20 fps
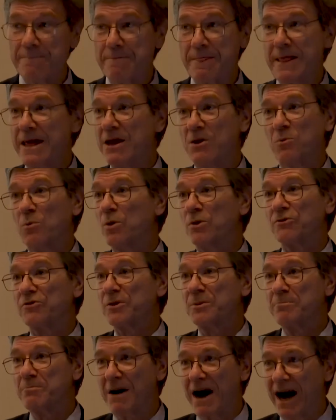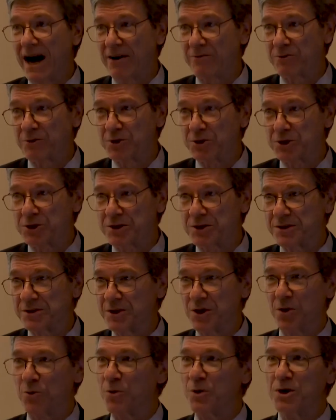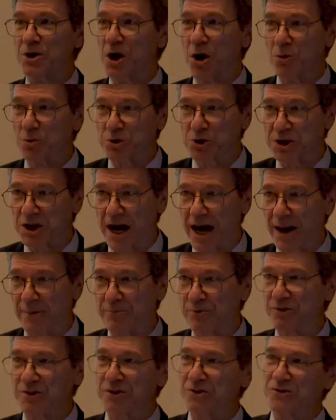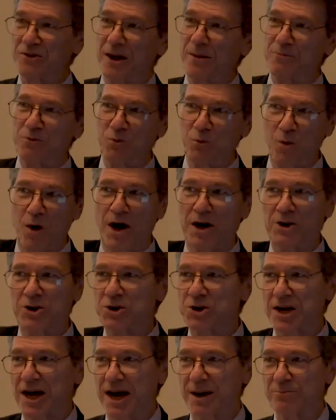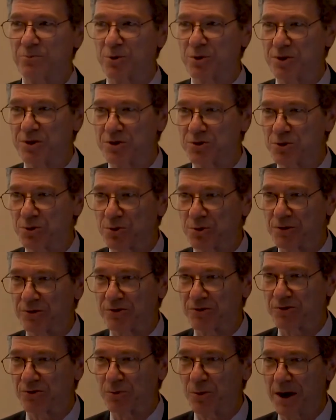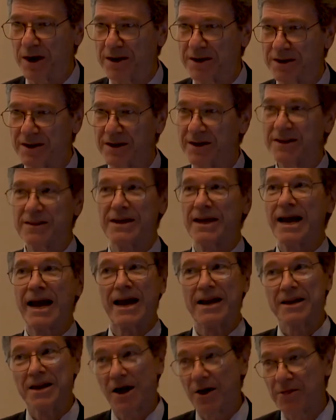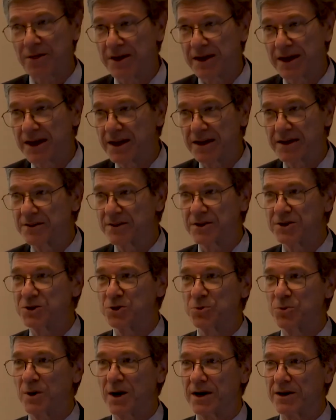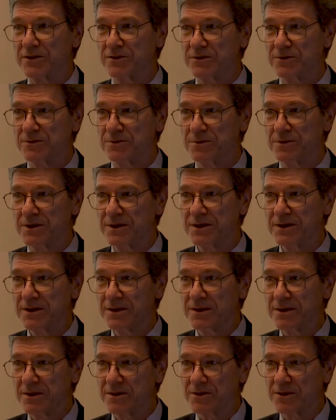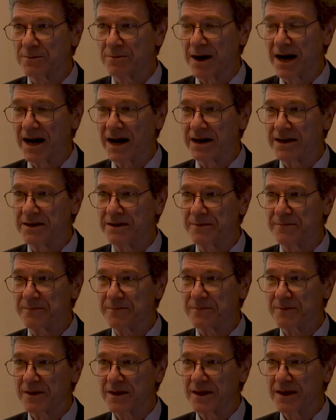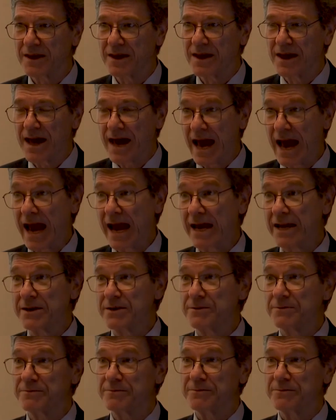It was impoverished. There were no shops except one shop where the tourists went that had nothing in it that you wanted to buy. And